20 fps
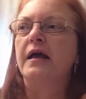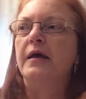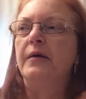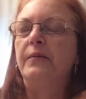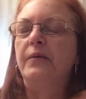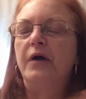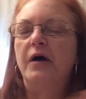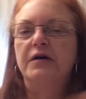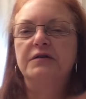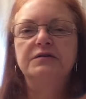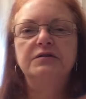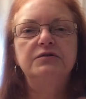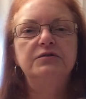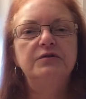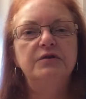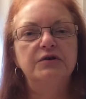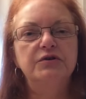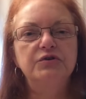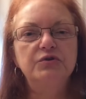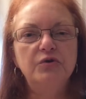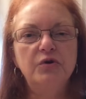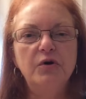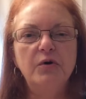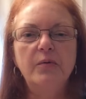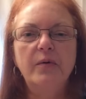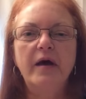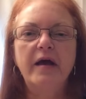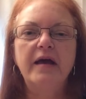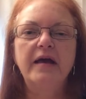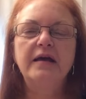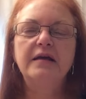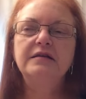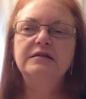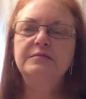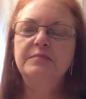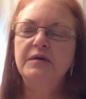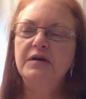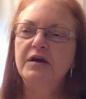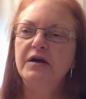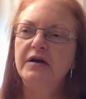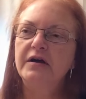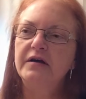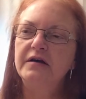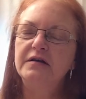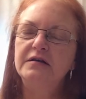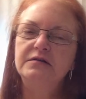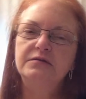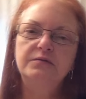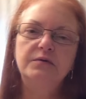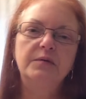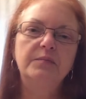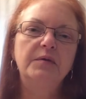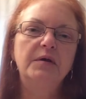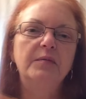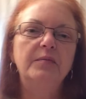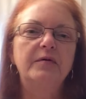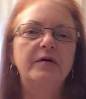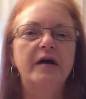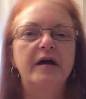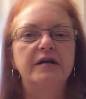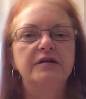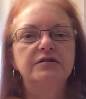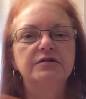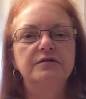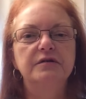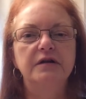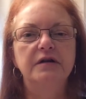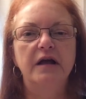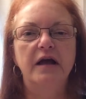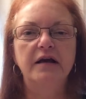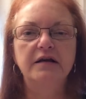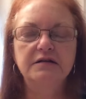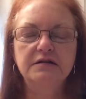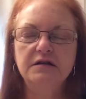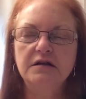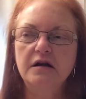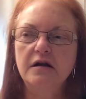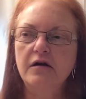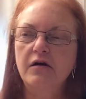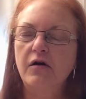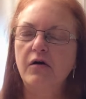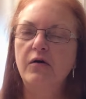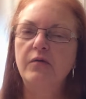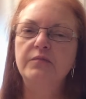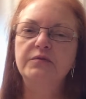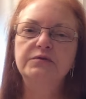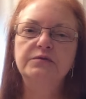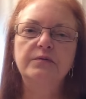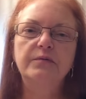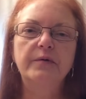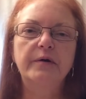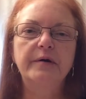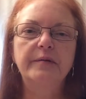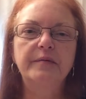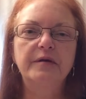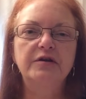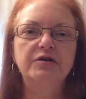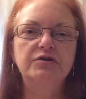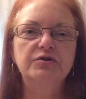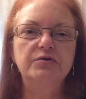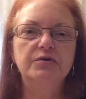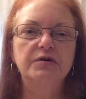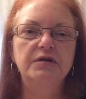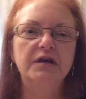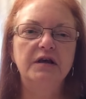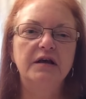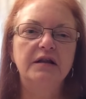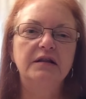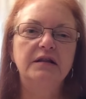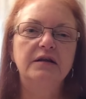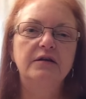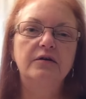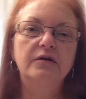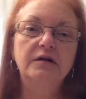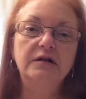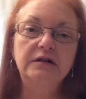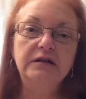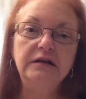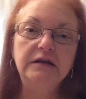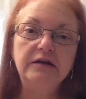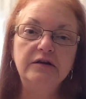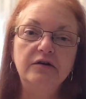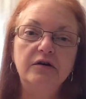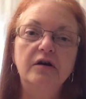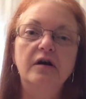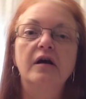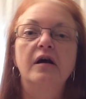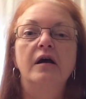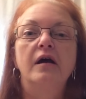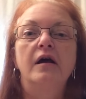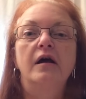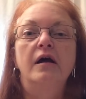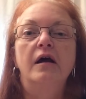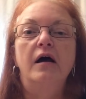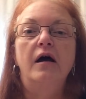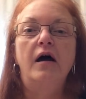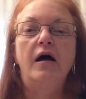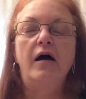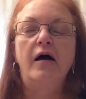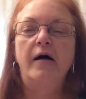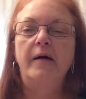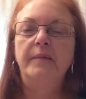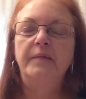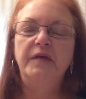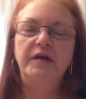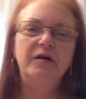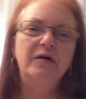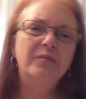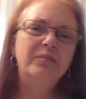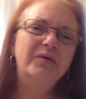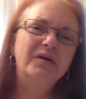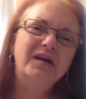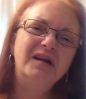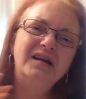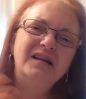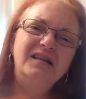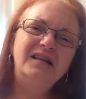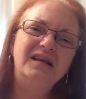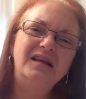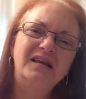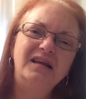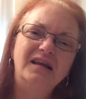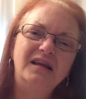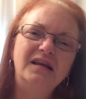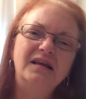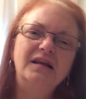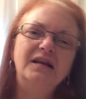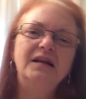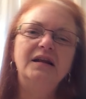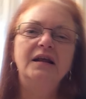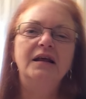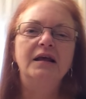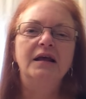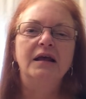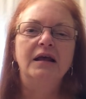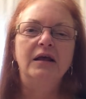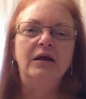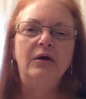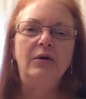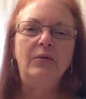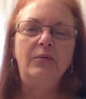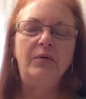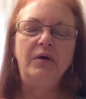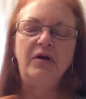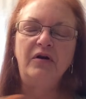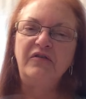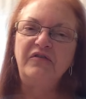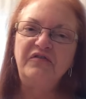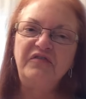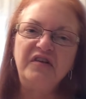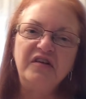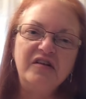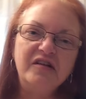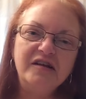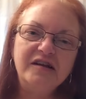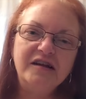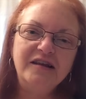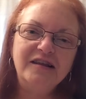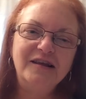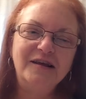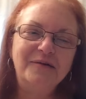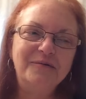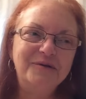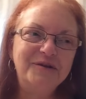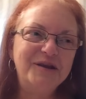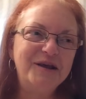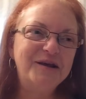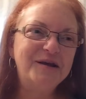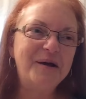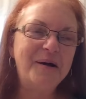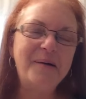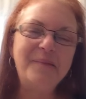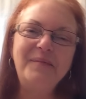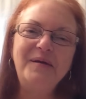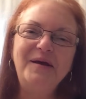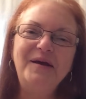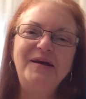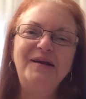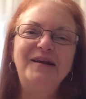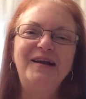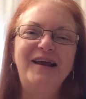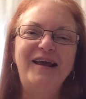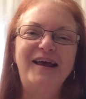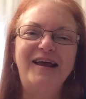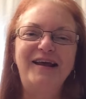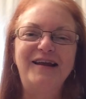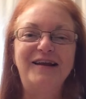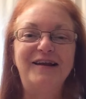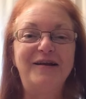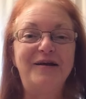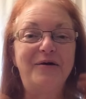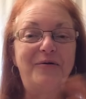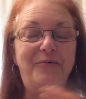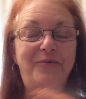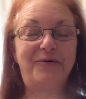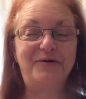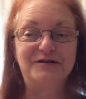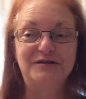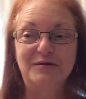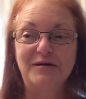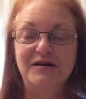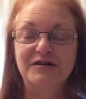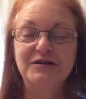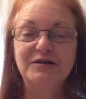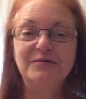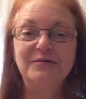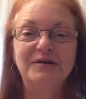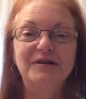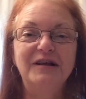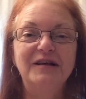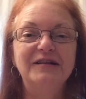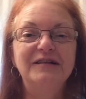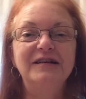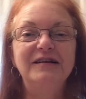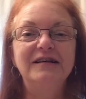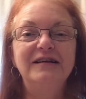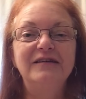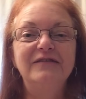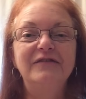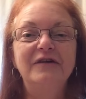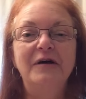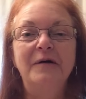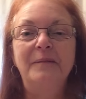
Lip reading: We also do our doorways because when people enter and exit our homes, we want to make sure that they're clear. They don't bring anything in. We don't feel anything when they come in, and especially when they leave,